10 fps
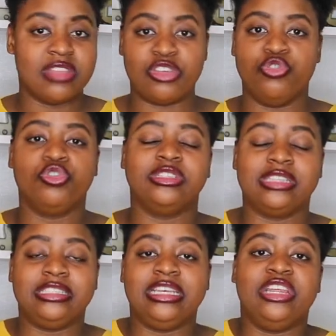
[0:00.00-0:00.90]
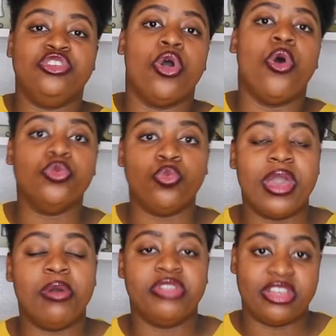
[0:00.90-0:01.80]
that you could succeed in your own
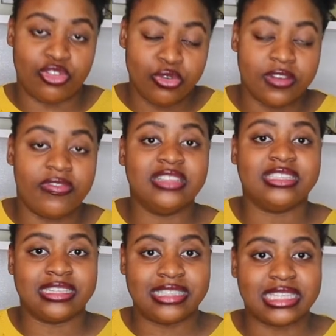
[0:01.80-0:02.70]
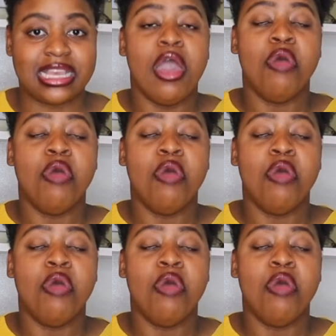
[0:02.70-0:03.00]
way or that you could find success,